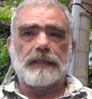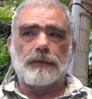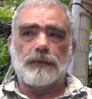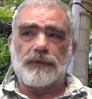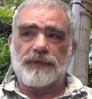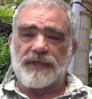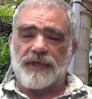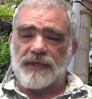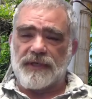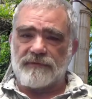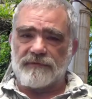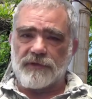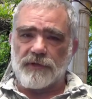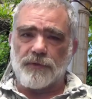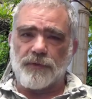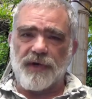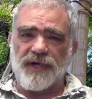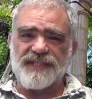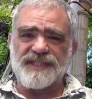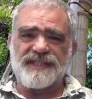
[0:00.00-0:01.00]
without ever
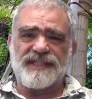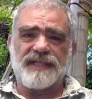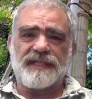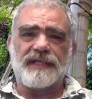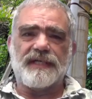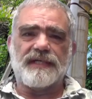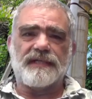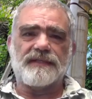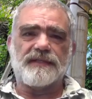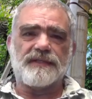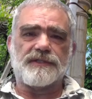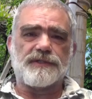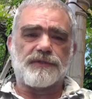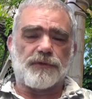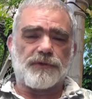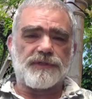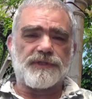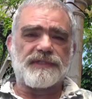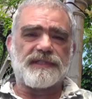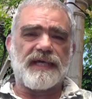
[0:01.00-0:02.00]
questioning the
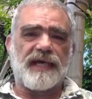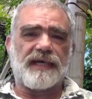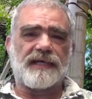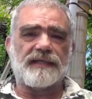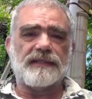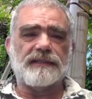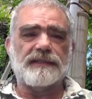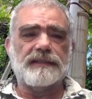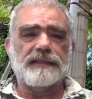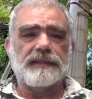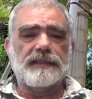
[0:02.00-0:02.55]
source data.